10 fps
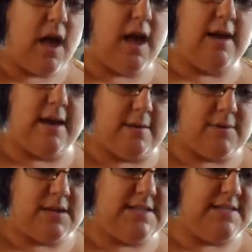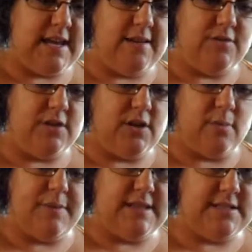I am going to save the
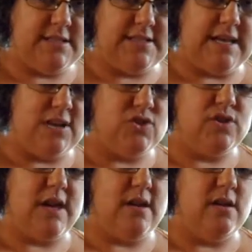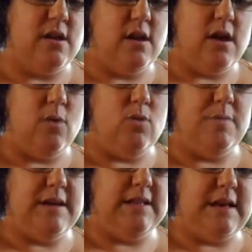little bits and such that
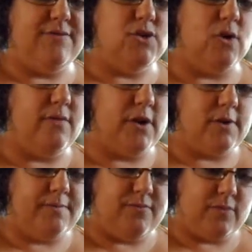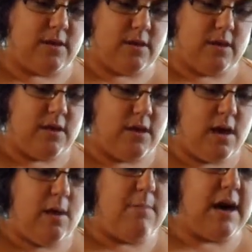will be left over.
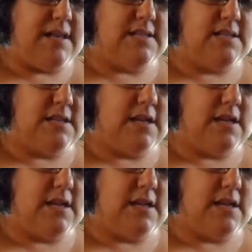But